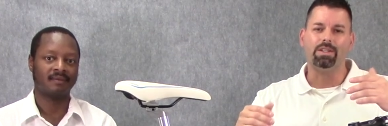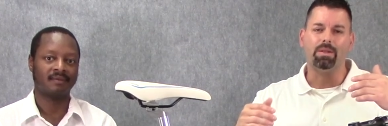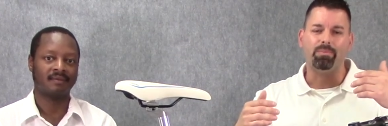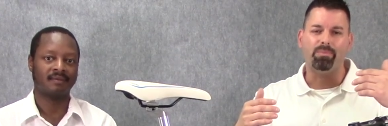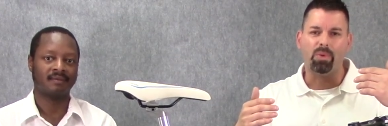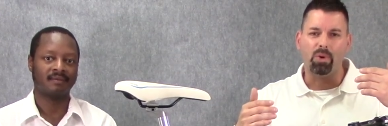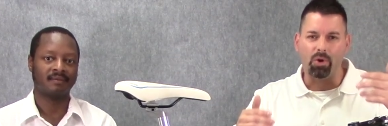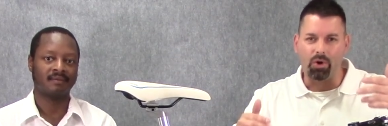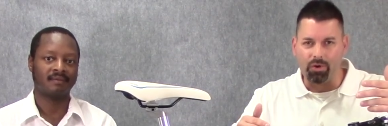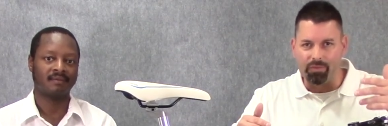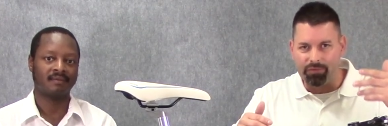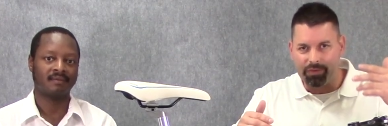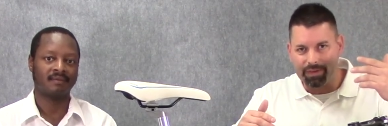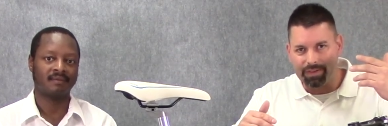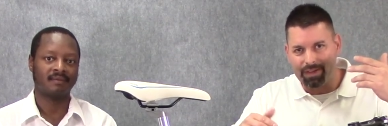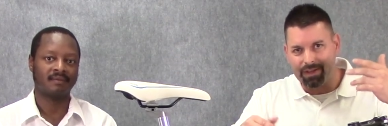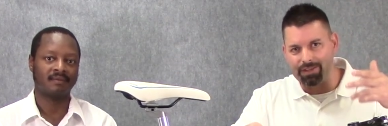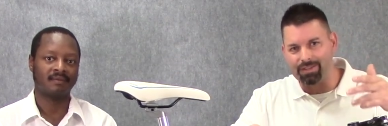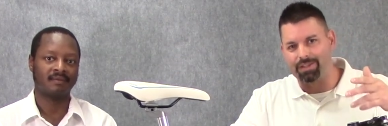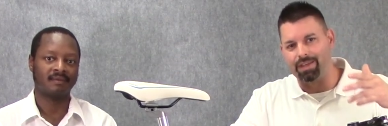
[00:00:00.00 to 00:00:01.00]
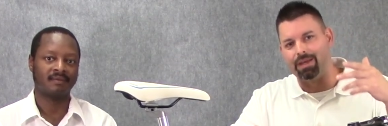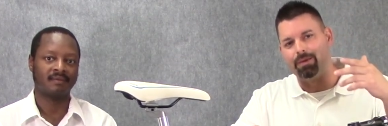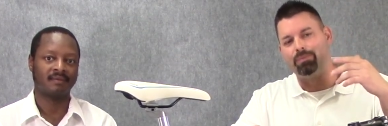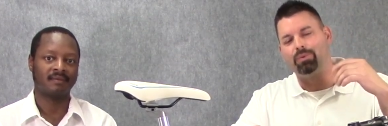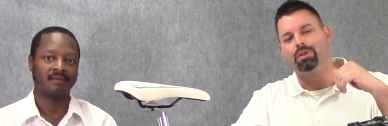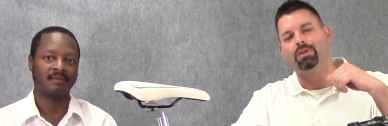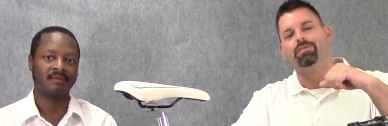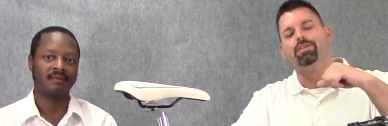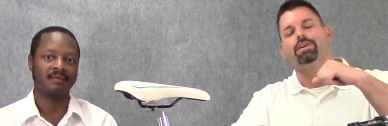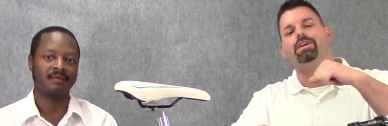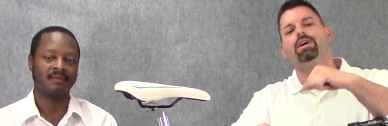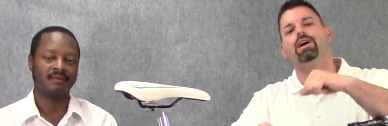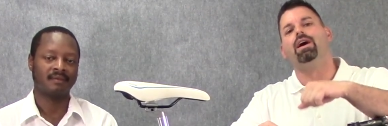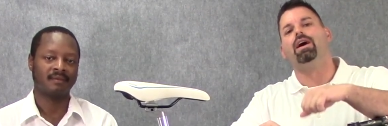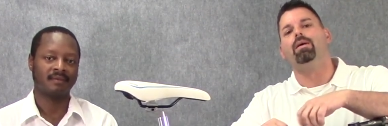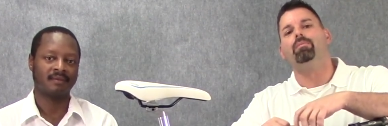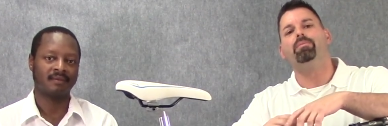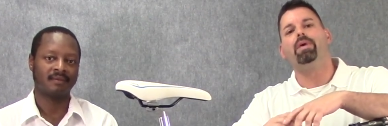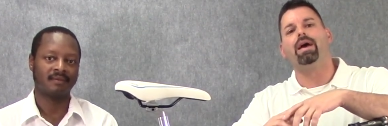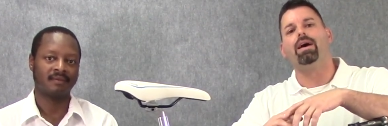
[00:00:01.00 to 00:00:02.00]
Speaker 1: the perfect example of a
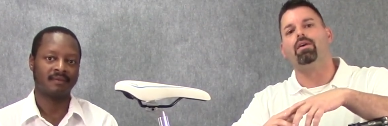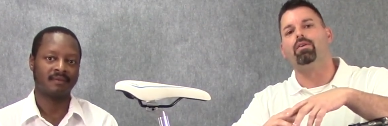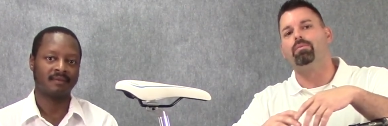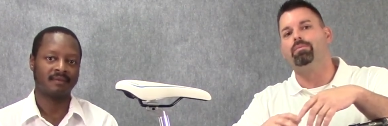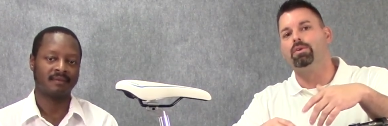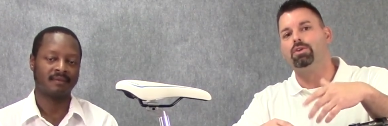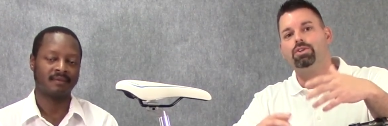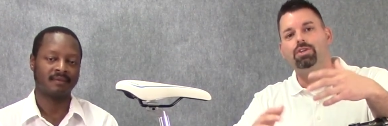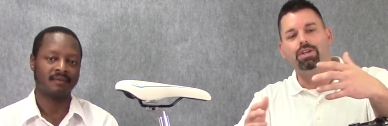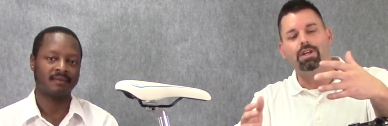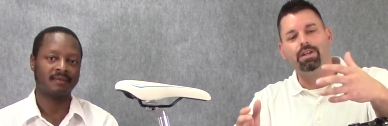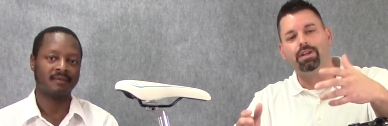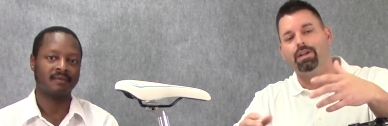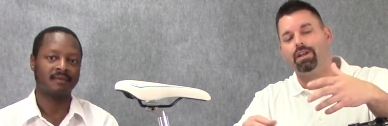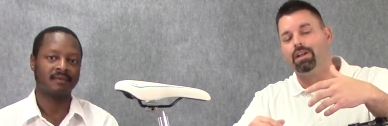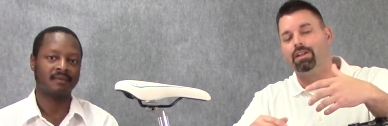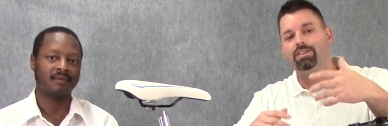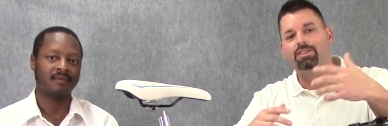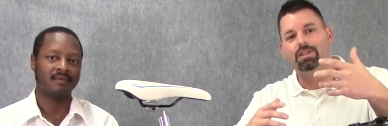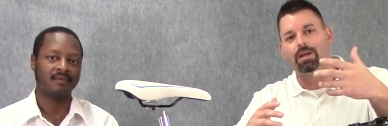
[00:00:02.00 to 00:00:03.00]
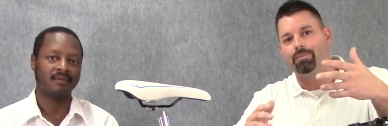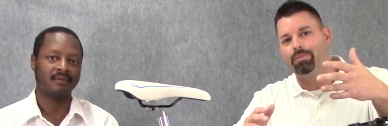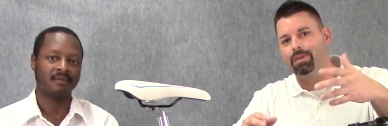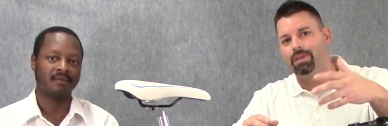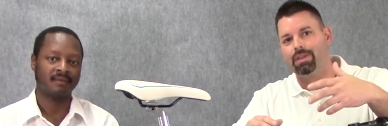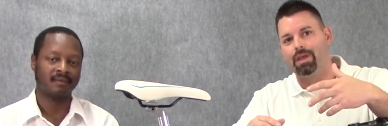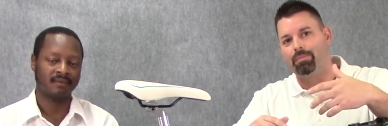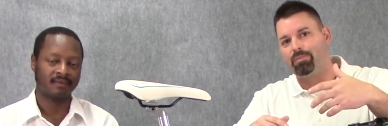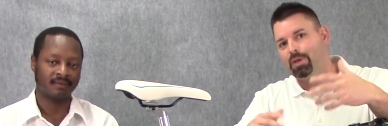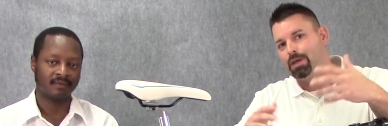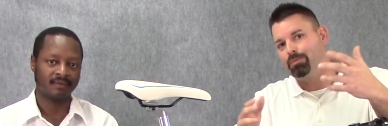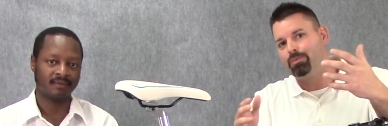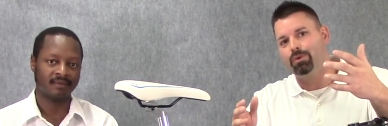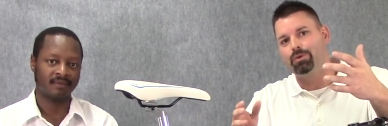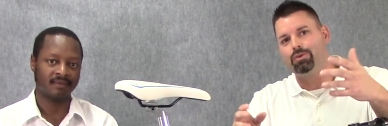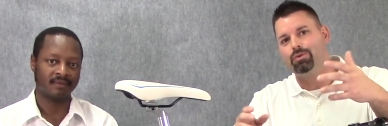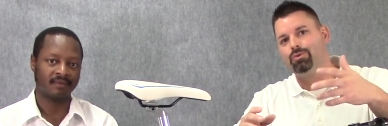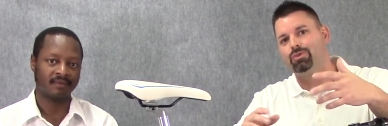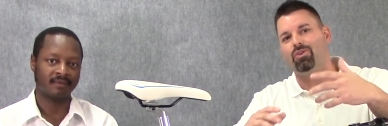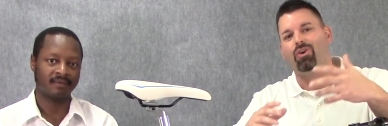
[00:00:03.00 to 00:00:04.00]
compound machine, and it's something that people use